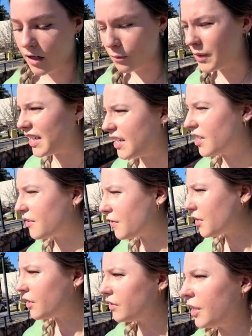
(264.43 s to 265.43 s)
be here for
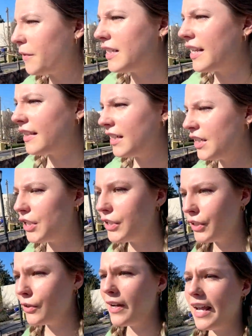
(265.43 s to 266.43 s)
so long with nothing to do.